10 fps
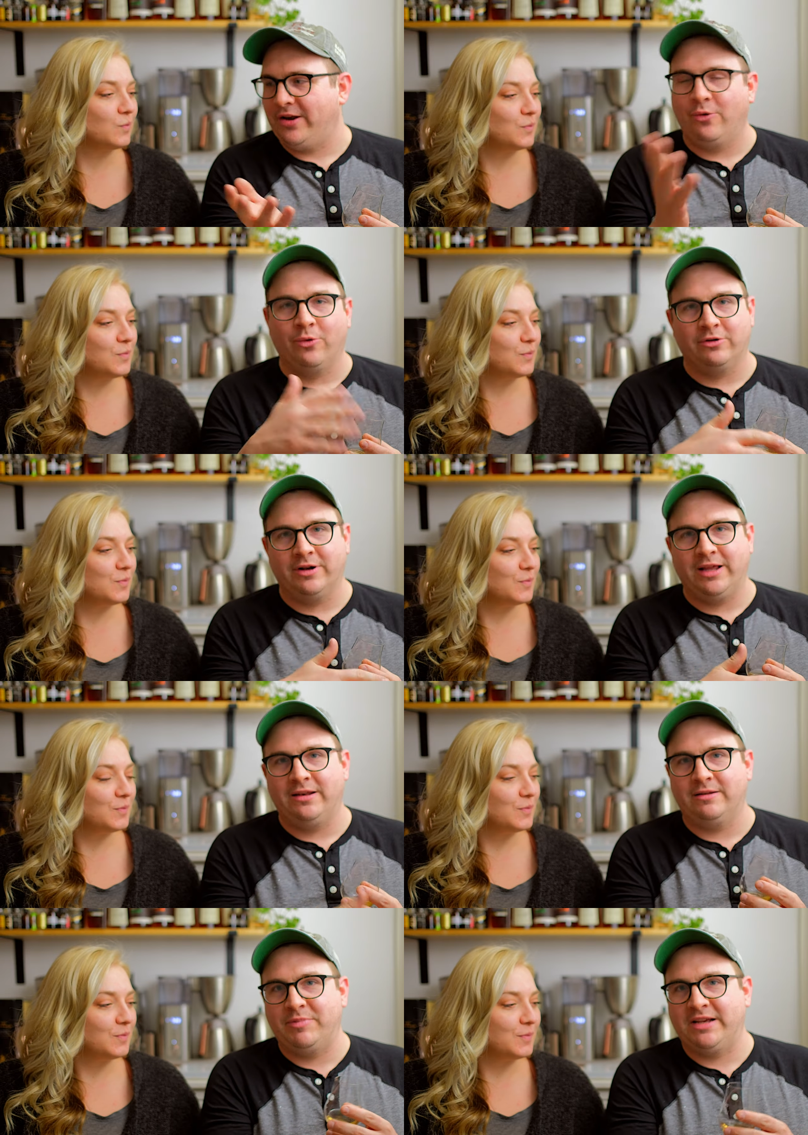Speaker 1: had to order it
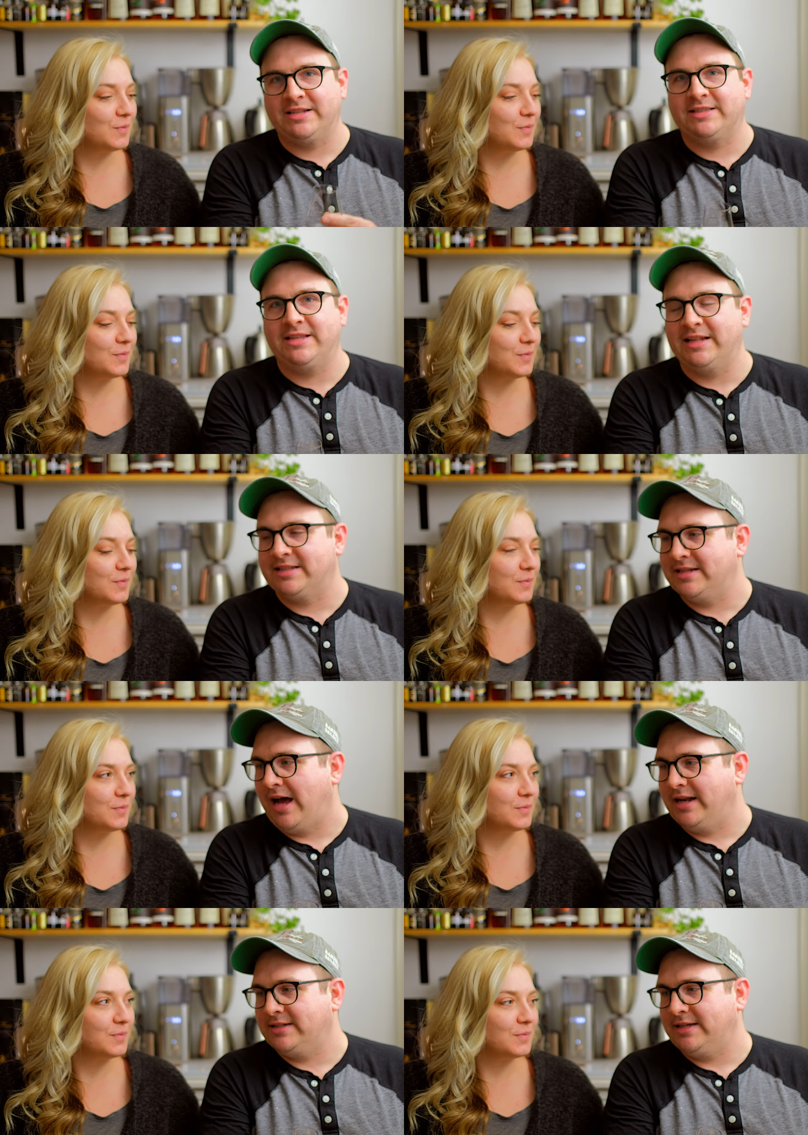in because it's not